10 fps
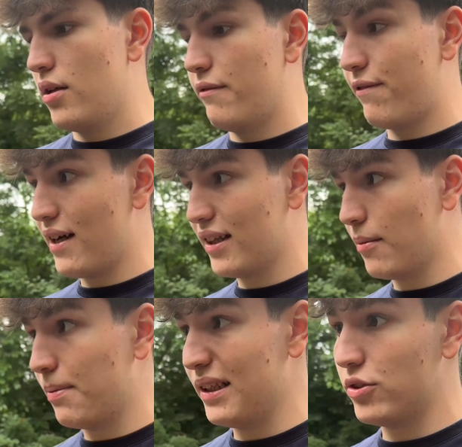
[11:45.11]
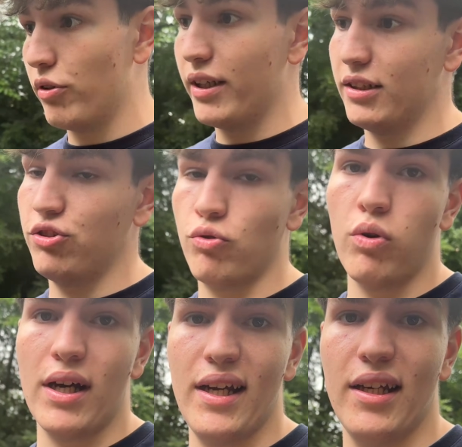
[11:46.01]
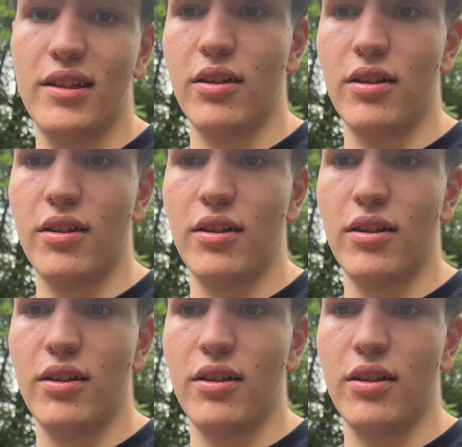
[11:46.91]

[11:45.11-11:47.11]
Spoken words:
find a place where it's quiet.